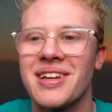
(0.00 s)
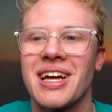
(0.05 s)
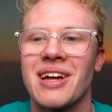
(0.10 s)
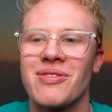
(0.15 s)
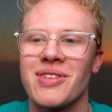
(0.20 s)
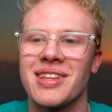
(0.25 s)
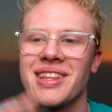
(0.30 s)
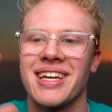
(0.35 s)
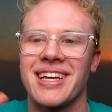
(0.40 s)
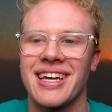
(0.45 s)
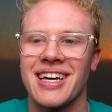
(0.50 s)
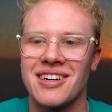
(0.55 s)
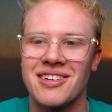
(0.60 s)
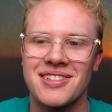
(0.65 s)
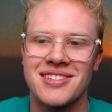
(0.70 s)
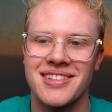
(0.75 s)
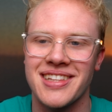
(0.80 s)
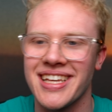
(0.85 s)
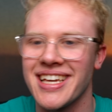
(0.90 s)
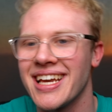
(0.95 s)
to everything
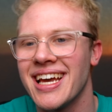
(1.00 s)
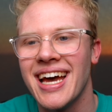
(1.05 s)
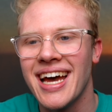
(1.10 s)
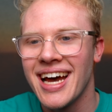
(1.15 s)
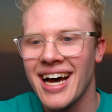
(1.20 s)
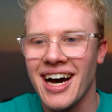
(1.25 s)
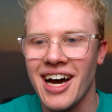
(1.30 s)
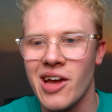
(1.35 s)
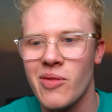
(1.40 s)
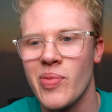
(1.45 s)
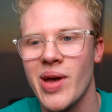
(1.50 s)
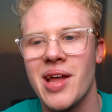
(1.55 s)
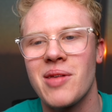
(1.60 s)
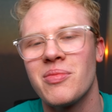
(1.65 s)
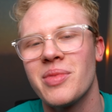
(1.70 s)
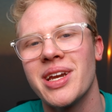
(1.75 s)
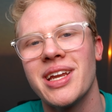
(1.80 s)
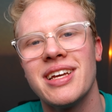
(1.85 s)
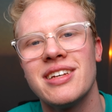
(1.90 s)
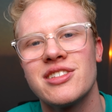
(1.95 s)
else, the iPad
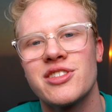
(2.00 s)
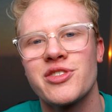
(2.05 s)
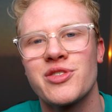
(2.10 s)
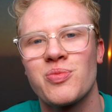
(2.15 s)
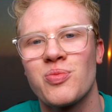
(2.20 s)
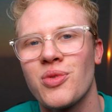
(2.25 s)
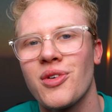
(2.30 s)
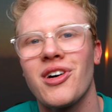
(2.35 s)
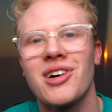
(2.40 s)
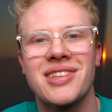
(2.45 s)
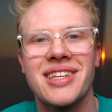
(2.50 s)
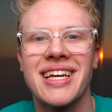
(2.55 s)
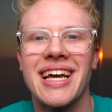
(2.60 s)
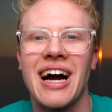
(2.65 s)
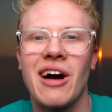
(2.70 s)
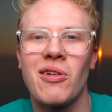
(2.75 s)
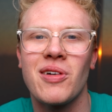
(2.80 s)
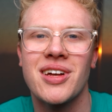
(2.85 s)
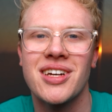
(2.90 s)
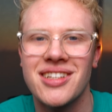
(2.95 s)
mini is just broadly
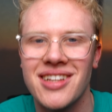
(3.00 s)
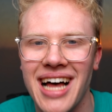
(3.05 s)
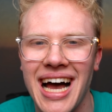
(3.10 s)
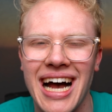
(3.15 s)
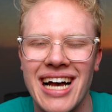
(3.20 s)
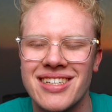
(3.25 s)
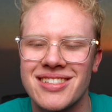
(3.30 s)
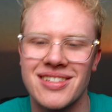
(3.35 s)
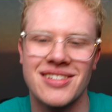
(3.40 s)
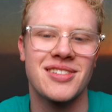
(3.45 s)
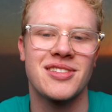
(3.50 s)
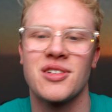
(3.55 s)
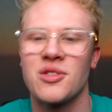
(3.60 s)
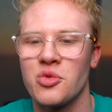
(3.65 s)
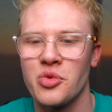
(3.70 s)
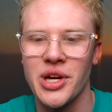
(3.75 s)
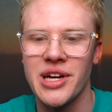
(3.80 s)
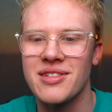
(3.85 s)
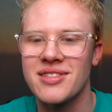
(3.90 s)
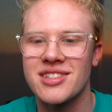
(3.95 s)
outclassed. It's in a
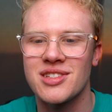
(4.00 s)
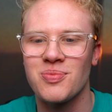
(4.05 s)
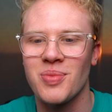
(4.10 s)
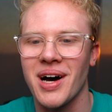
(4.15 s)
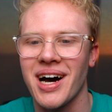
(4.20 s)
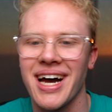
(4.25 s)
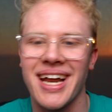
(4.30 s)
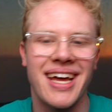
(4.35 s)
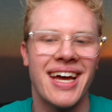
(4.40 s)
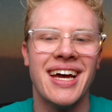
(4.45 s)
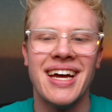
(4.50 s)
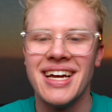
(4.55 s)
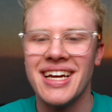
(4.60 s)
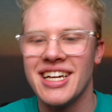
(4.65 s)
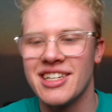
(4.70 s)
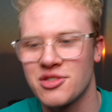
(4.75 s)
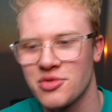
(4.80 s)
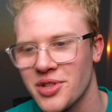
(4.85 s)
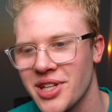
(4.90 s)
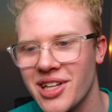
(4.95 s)
weird spot.
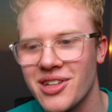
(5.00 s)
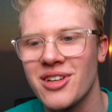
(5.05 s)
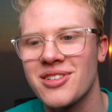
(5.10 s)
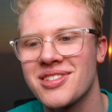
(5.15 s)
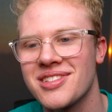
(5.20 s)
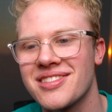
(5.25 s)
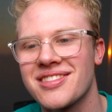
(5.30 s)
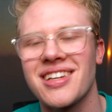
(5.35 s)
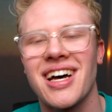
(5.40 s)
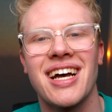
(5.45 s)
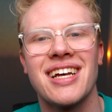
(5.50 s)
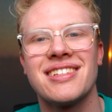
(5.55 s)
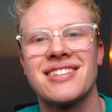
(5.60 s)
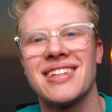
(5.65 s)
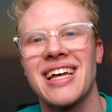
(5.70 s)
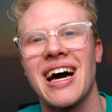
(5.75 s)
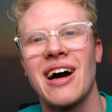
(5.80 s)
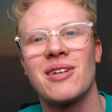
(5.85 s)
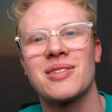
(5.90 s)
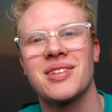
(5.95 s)
It's really close in size
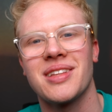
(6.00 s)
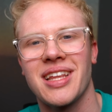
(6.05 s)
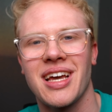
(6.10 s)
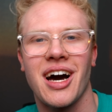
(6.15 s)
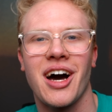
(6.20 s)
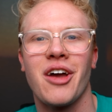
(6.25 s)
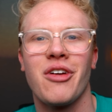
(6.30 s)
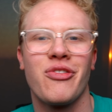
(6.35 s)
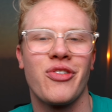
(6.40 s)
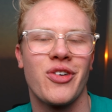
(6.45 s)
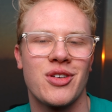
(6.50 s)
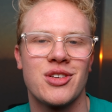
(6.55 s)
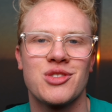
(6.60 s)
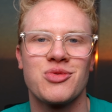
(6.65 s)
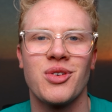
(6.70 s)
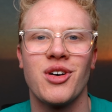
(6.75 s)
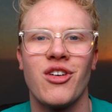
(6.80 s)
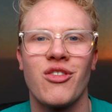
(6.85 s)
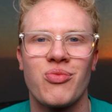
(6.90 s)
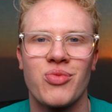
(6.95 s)
now to the iPhone
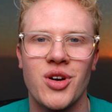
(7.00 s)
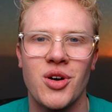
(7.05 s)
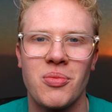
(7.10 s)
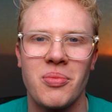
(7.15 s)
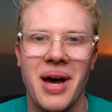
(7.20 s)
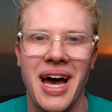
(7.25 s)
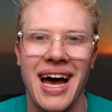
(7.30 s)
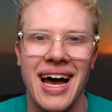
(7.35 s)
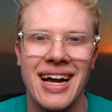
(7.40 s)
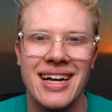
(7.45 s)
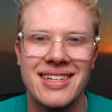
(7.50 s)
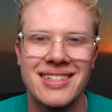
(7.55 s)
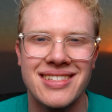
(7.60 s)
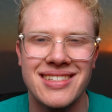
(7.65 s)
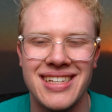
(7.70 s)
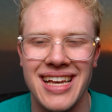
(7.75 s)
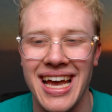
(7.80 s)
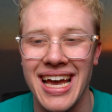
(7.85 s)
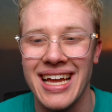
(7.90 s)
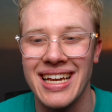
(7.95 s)
twelve Pro
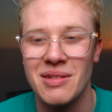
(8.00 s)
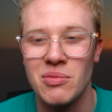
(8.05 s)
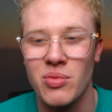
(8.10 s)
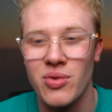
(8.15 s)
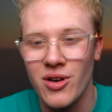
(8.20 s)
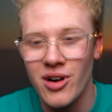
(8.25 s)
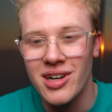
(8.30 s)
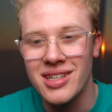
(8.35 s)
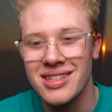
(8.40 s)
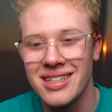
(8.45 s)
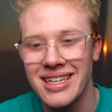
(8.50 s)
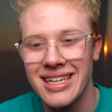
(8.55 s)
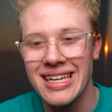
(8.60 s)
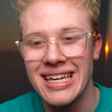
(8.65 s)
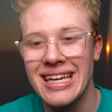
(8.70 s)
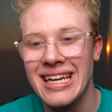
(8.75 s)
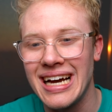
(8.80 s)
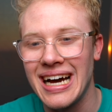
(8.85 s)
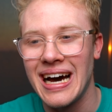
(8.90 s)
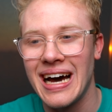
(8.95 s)
Max, and
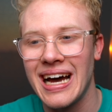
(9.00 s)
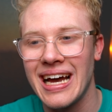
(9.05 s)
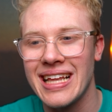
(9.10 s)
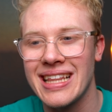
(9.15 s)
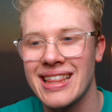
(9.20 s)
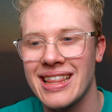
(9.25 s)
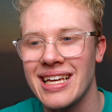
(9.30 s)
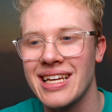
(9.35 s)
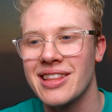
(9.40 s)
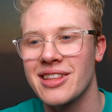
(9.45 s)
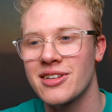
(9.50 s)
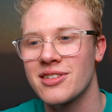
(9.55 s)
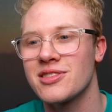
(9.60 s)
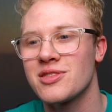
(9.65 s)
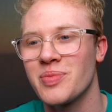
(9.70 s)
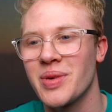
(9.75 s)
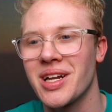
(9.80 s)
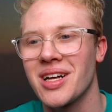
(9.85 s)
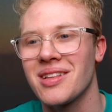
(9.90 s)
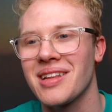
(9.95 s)
broadly, I think
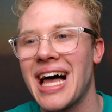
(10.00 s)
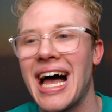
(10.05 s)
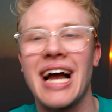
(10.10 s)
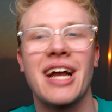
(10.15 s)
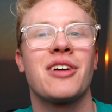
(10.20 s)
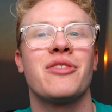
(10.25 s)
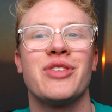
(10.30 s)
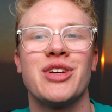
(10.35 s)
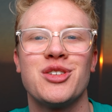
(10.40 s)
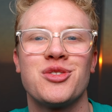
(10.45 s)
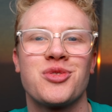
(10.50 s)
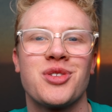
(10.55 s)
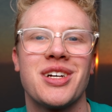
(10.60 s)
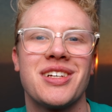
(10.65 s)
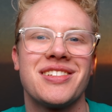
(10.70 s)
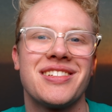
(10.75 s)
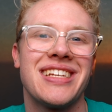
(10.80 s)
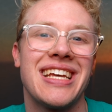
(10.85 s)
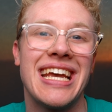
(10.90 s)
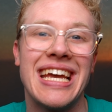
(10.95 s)
there's been a lack of
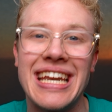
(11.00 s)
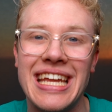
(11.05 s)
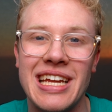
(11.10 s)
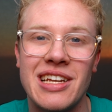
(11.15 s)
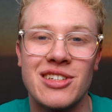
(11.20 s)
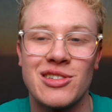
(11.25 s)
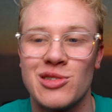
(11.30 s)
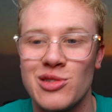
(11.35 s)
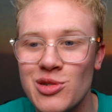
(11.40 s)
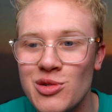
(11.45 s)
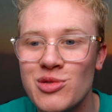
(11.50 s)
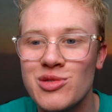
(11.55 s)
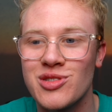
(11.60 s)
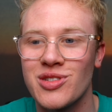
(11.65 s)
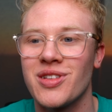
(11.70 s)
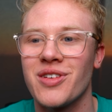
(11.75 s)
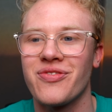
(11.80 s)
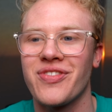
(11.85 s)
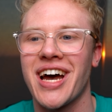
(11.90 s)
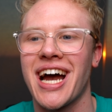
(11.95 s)
interest in it due
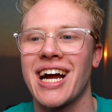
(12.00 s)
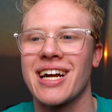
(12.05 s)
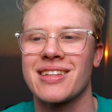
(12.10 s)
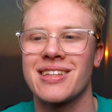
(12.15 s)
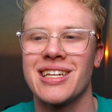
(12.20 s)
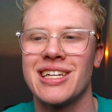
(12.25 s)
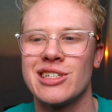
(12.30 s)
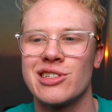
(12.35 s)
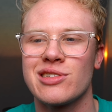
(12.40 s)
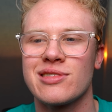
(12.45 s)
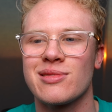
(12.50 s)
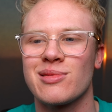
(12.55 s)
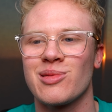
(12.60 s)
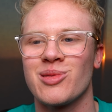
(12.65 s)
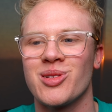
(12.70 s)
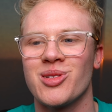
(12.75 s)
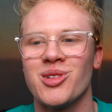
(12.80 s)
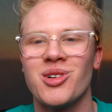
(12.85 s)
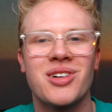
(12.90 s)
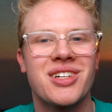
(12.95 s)
to the fact that it just
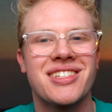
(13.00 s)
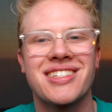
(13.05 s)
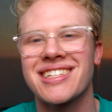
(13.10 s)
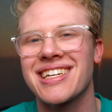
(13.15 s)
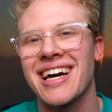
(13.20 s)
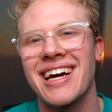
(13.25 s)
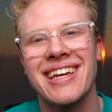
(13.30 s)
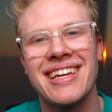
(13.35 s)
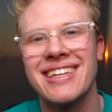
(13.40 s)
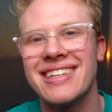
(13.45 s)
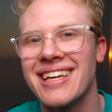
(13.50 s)
looks kind of